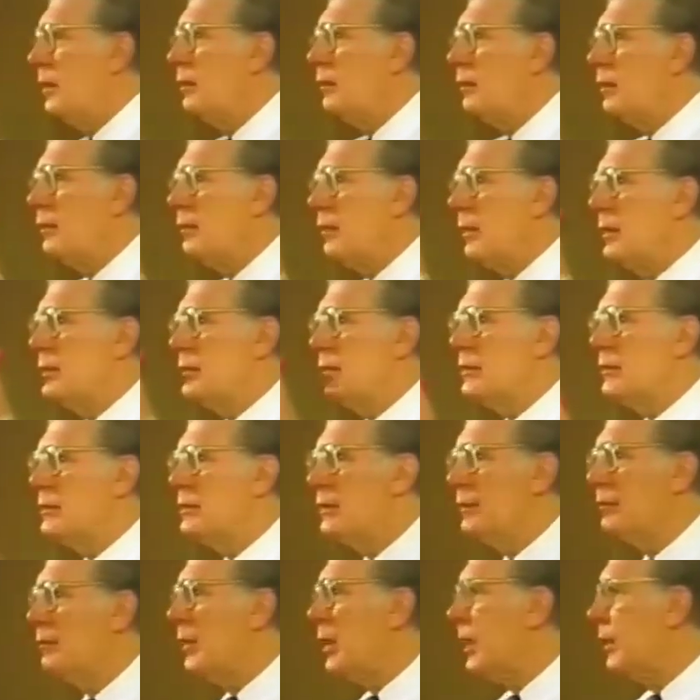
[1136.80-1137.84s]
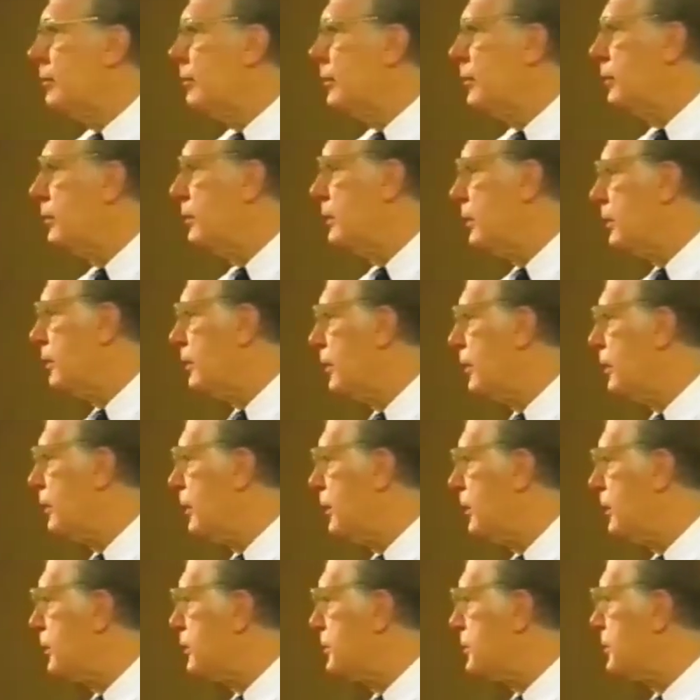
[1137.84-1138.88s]
with pieces of bamboo that are
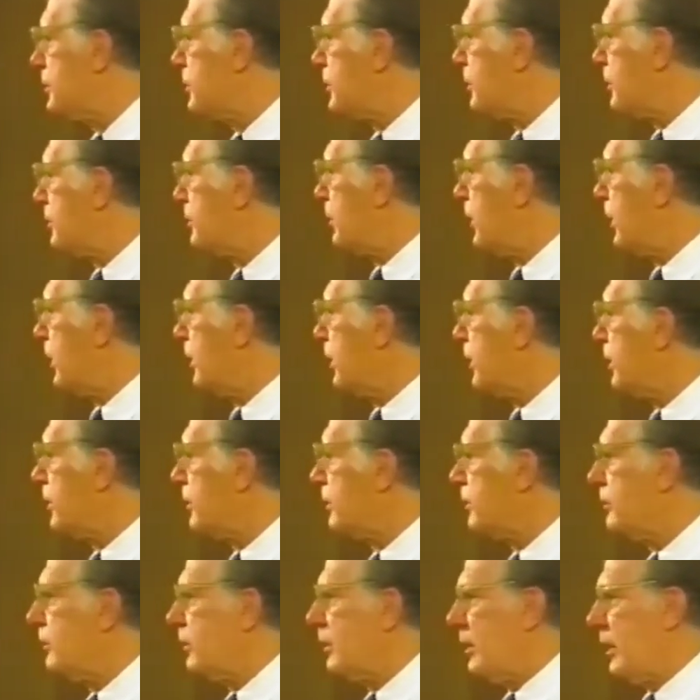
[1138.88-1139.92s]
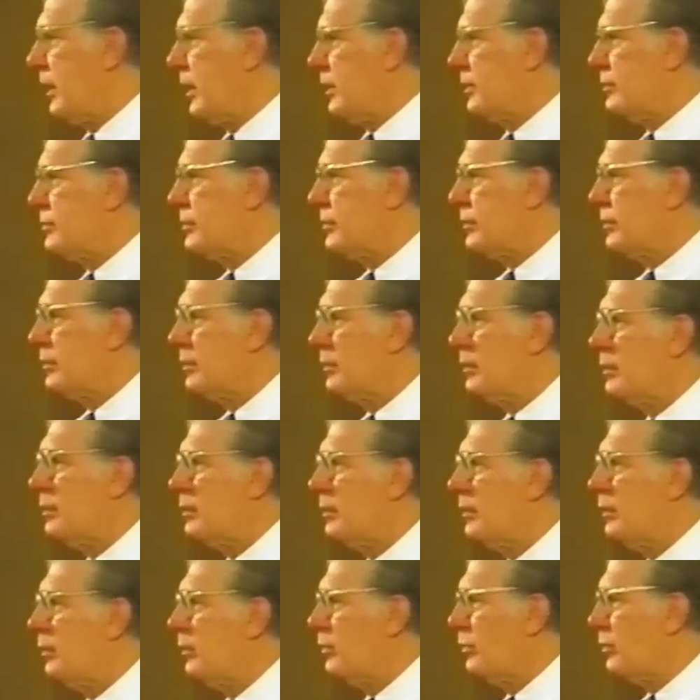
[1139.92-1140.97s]
only this big? Well, the answer,
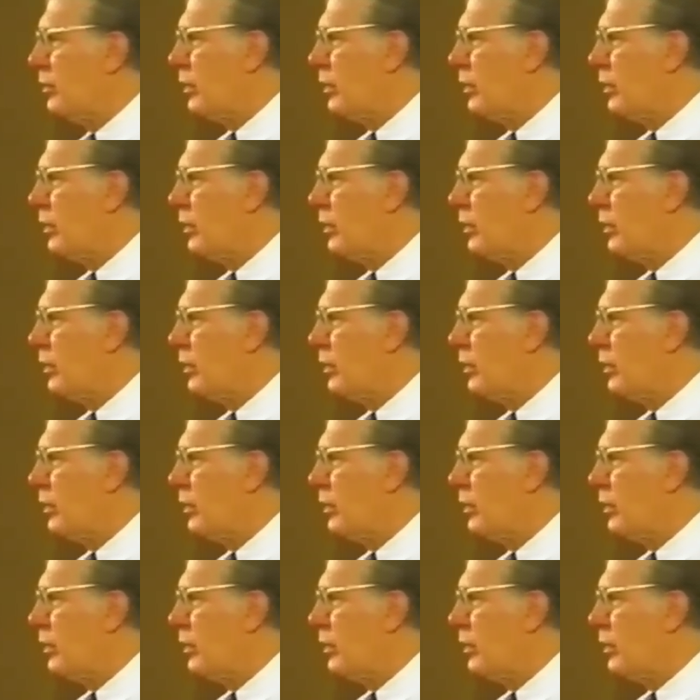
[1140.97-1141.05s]
you